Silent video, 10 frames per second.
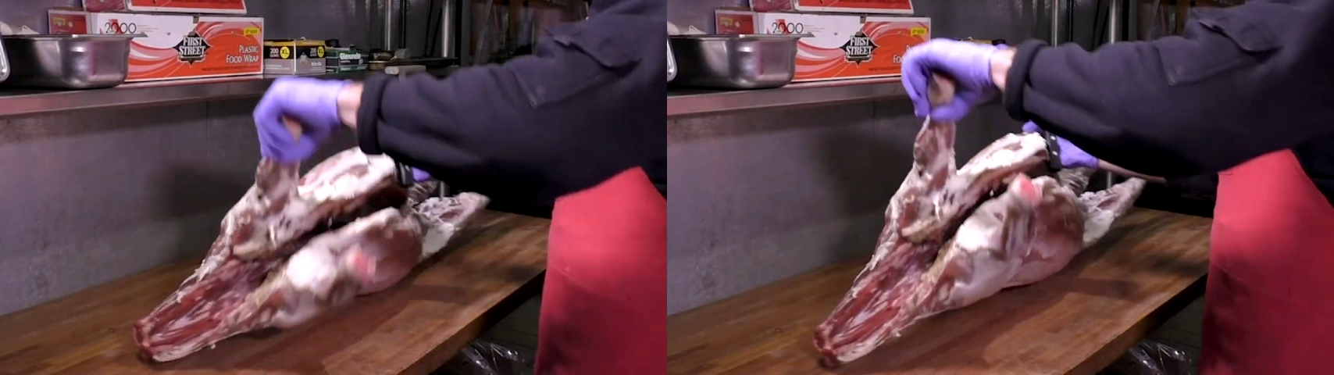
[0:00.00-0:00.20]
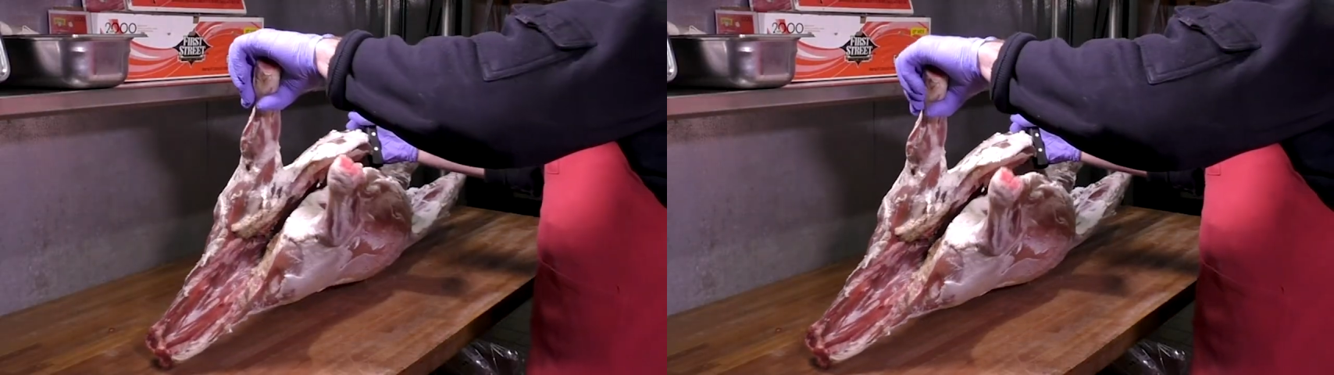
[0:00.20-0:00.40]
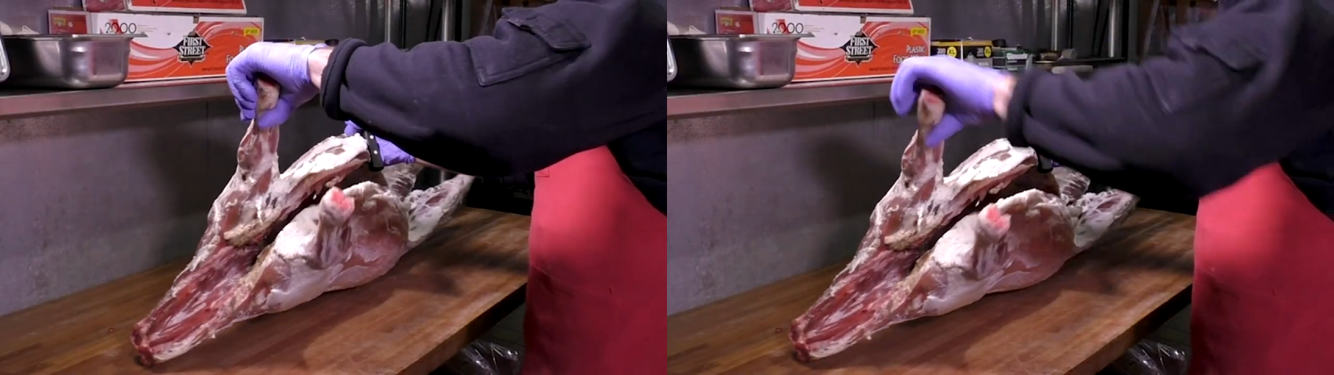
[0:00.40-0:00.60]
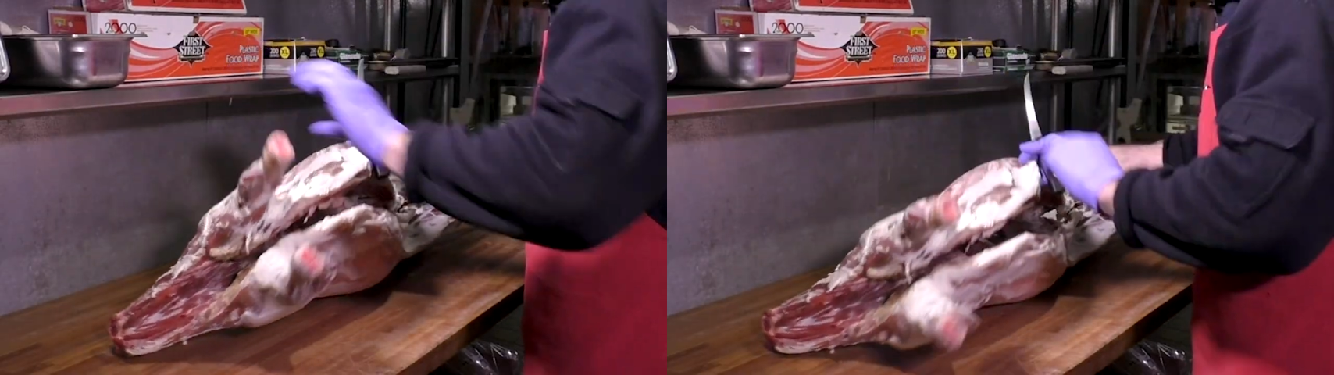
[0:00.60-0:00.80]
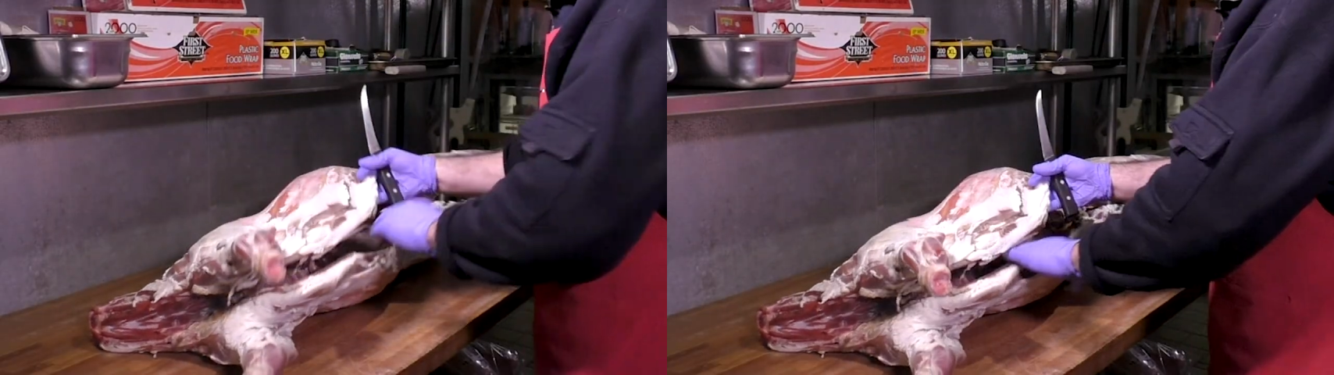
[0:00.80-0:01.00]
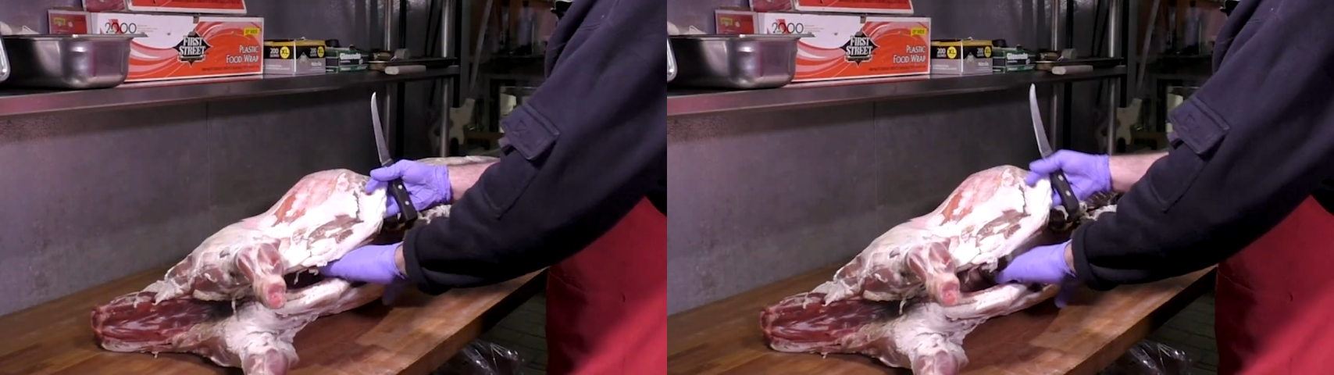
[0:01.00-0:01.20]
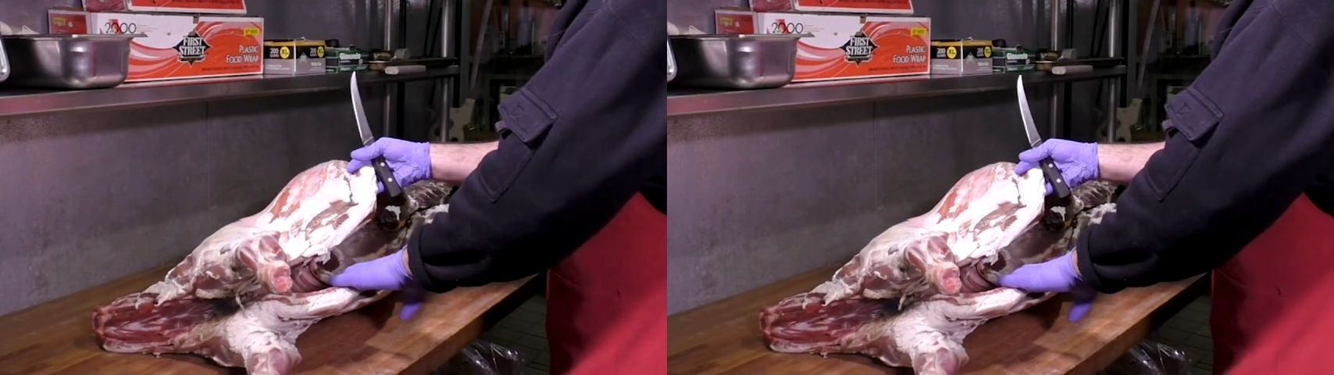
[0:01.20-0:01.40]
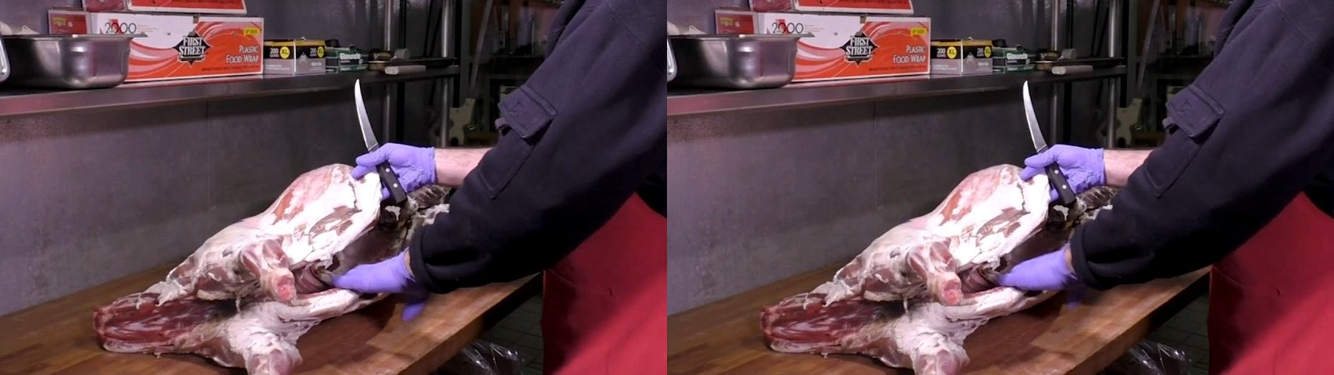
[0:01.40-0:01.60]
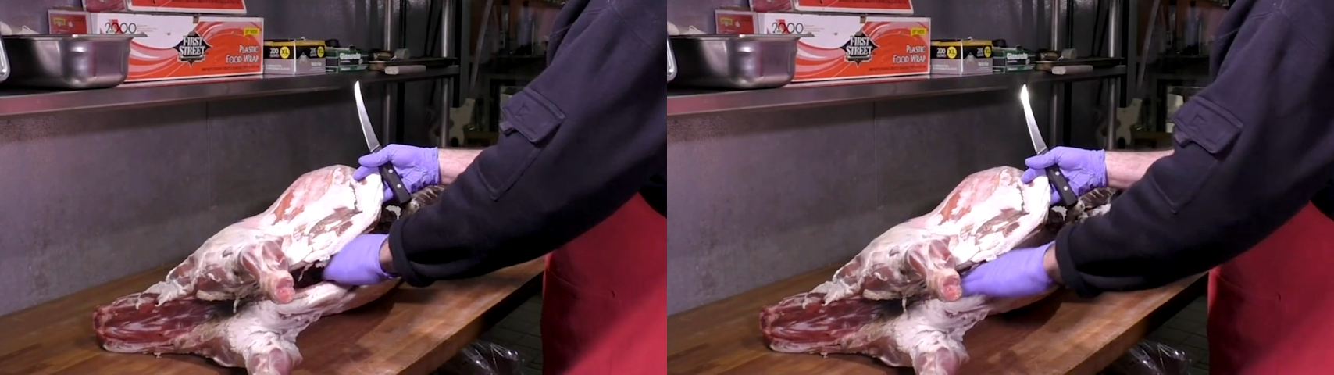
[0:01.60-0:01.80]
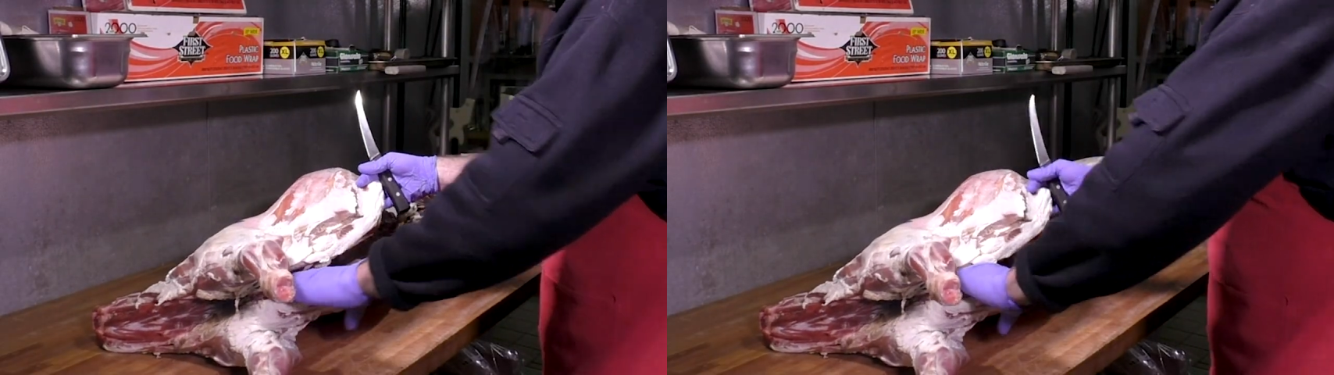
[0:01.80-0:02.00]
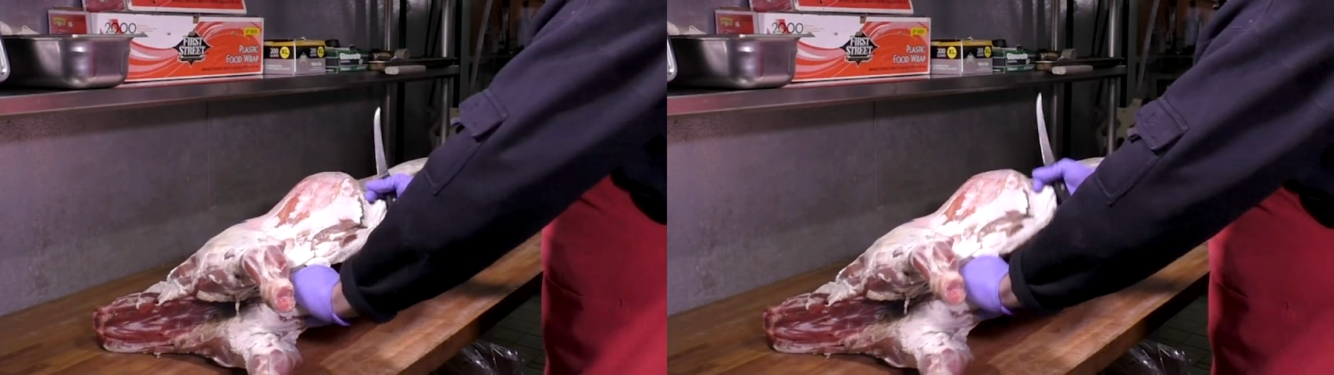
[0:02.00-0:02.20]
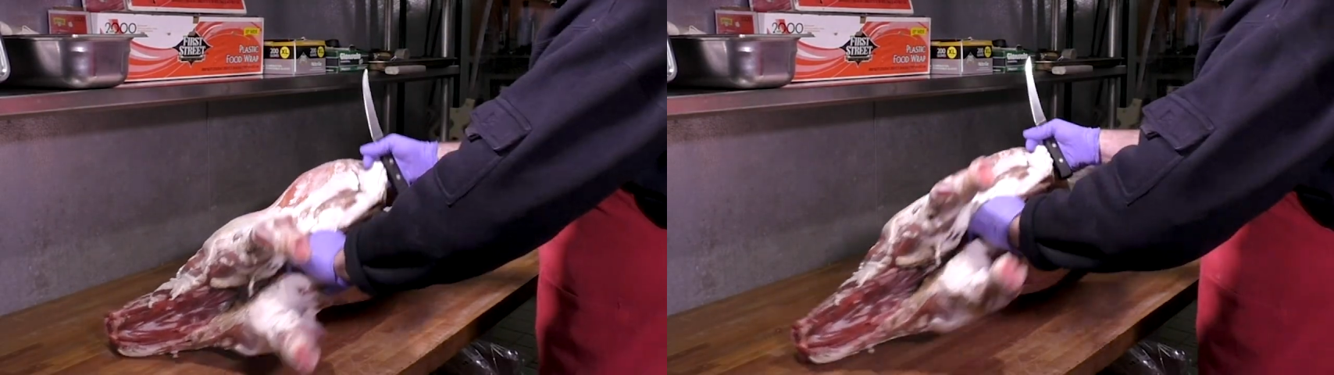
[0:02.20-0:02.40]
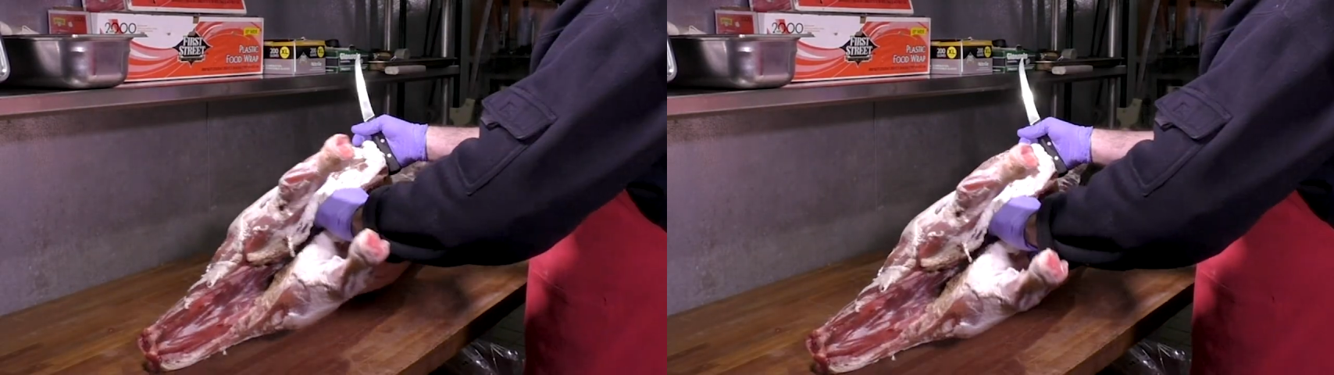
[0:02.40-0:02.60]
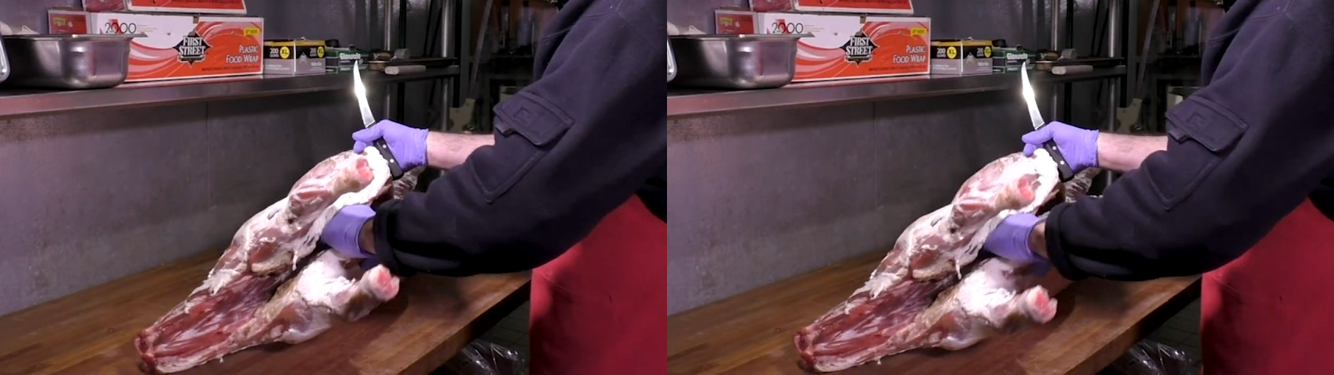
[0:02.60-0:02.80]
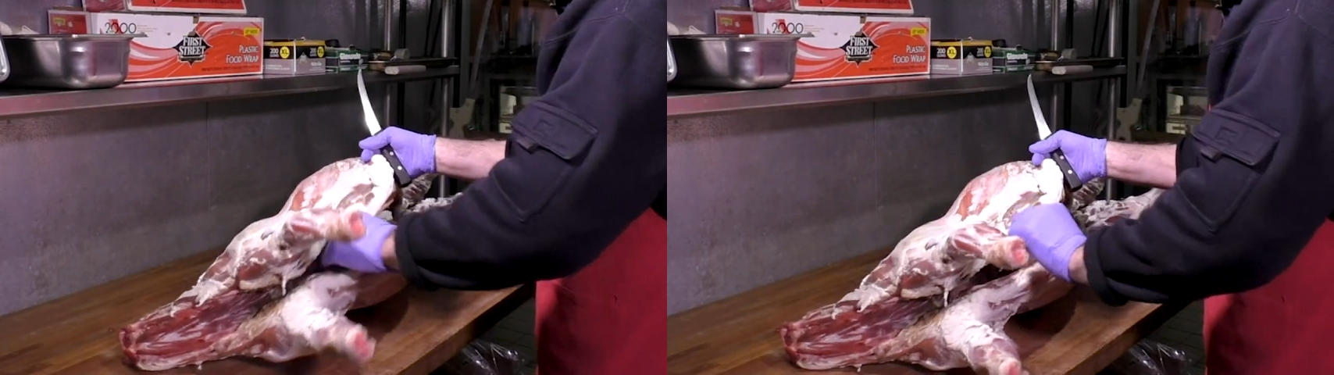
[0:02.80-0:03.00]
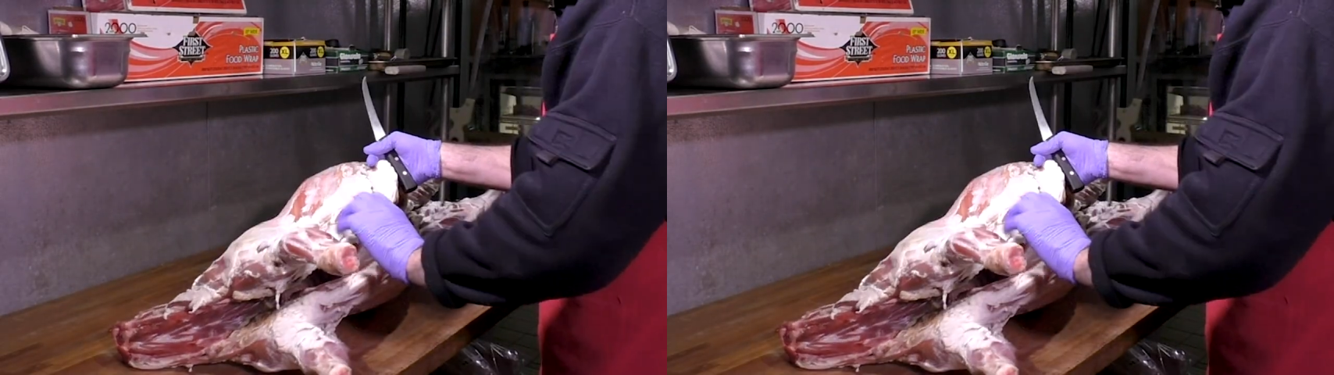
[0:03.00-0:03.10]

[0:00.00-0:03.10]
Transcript: Nobody's mouth can be seen.